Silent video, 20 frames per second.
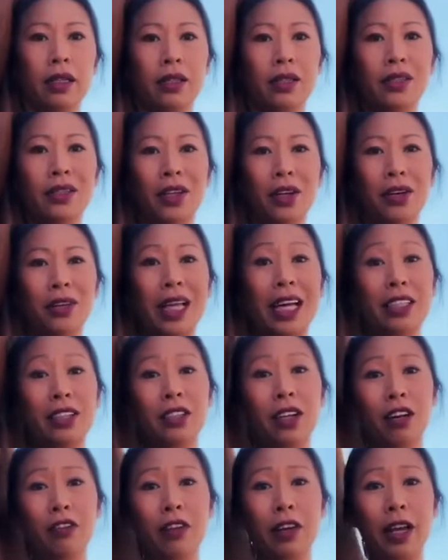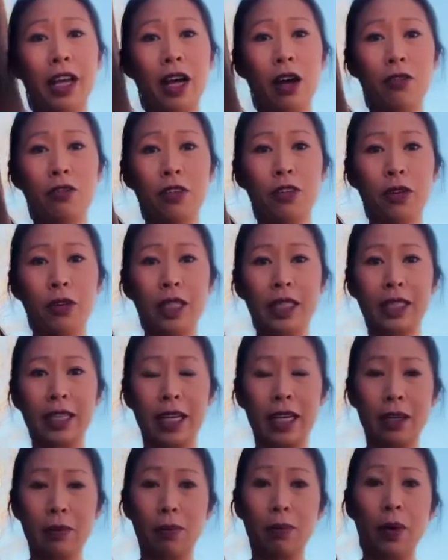So that's not very helpful, is
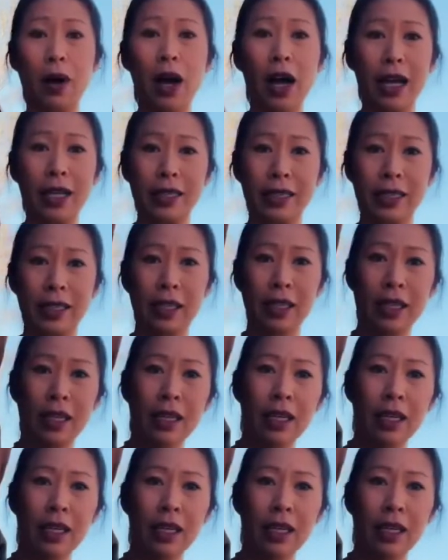it? But